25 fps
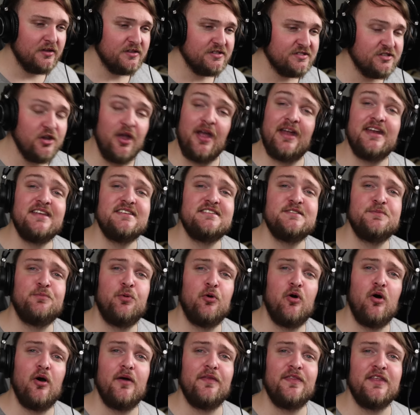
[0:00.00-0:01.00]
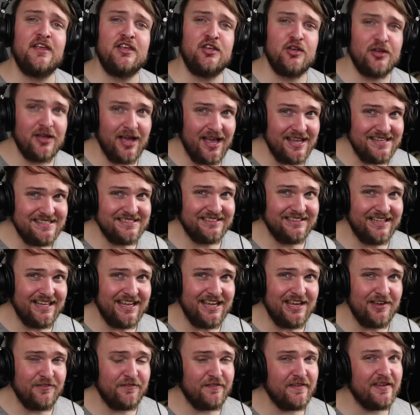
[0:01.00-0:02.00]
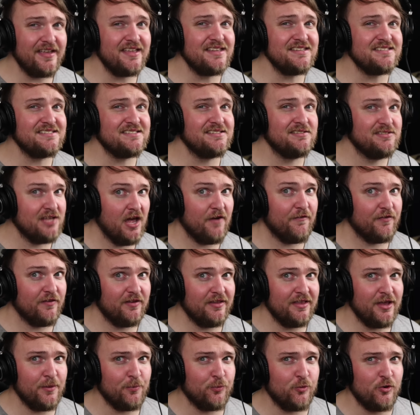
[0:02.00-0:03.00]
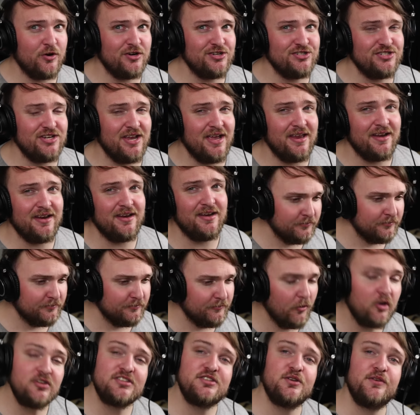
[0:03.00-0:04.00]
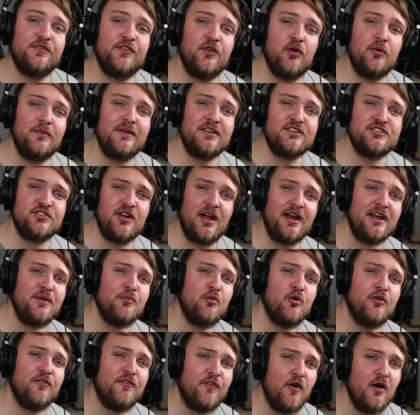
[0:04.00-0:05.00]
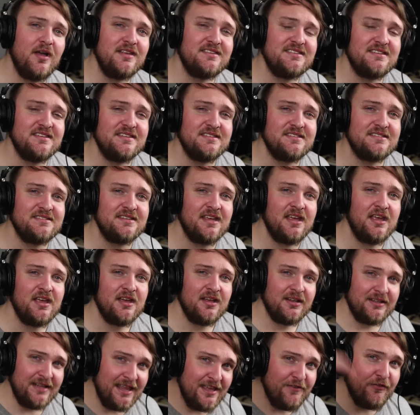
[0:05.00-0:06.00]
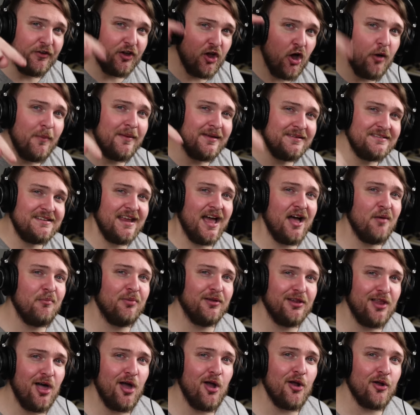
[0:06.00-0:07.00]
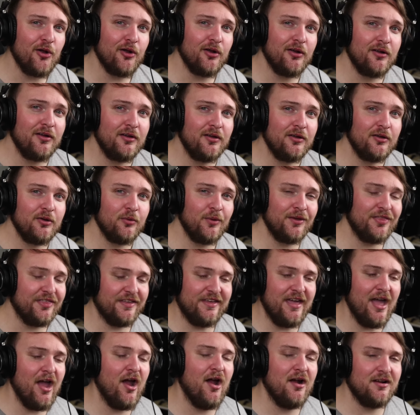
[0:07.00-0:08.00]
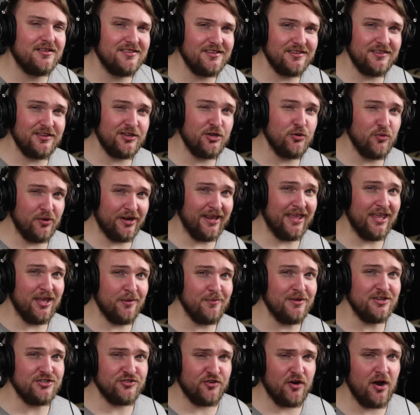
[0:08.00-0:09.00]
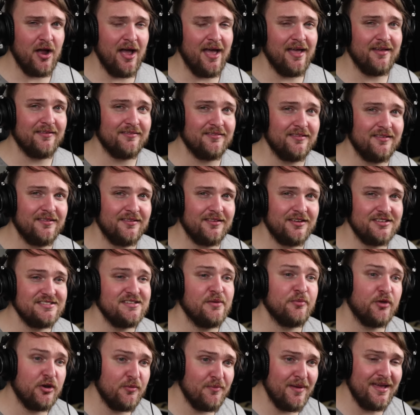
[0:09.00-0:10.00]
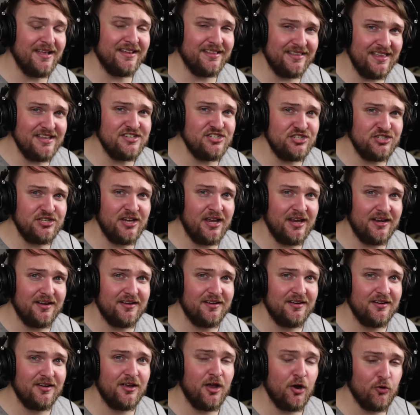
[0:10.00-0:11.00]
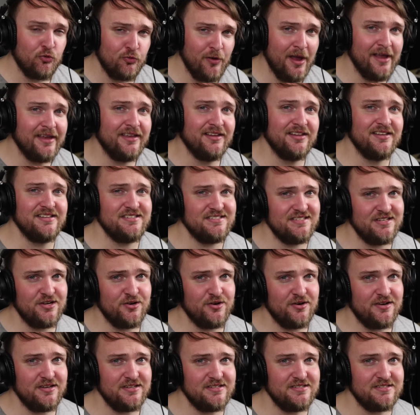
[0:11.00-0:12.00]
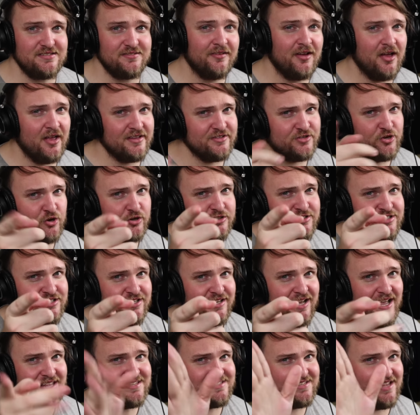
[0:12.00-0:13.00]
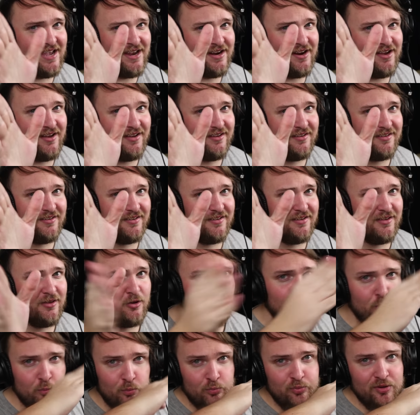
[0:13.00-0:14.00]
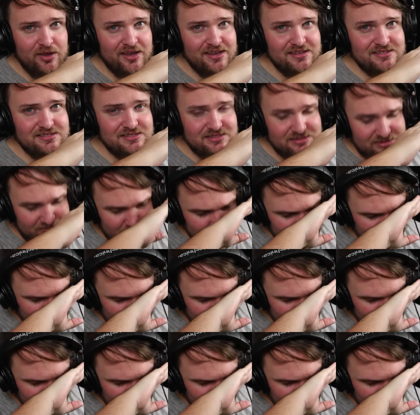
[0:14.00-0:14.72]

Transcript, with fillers: so any support that you guys leave is definitely appreciated. Also, if you want me to try any more voices, leave a comment down below with a character that you want to hear me try. Because I'm going to make this shit regular series. I'll talk to you guys later. Peace.